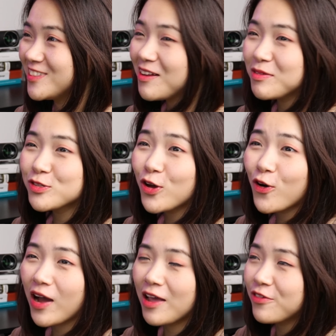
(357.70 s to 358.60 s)
So
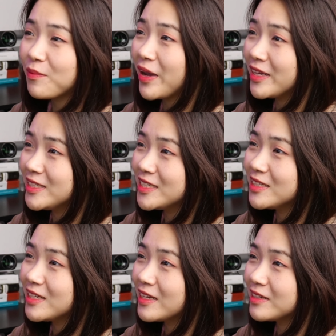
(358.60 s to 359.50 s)
if I'm 18,
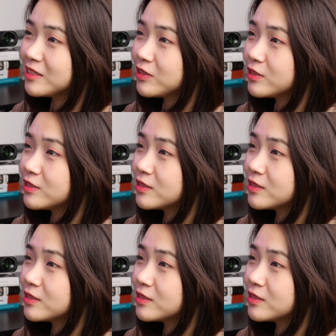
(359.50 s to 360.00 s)
the